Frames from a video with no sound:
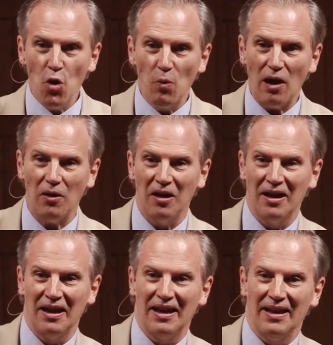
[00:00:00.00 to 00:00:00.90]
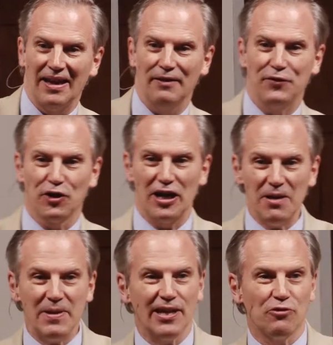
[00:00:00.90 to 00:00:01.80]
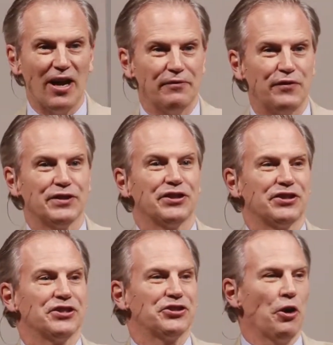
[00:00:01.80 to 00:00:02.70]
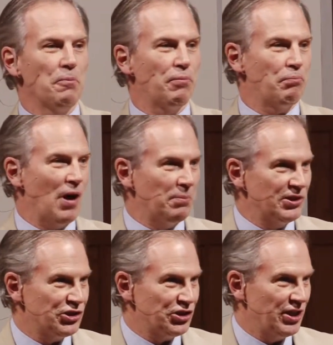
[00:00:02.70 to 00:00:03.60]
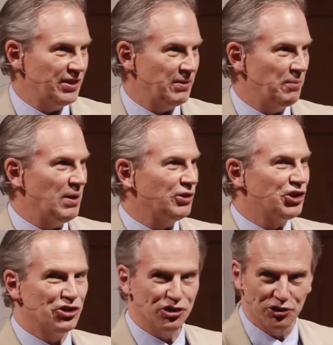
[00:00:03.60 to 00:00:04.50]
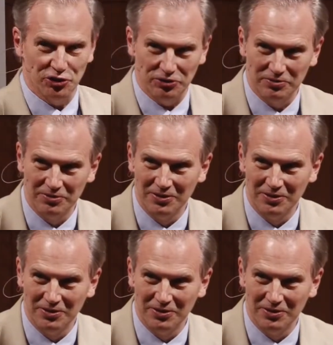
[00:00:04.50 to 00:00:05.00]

Well, if you're going to be a great physicist, don't publish in a Belgian journal.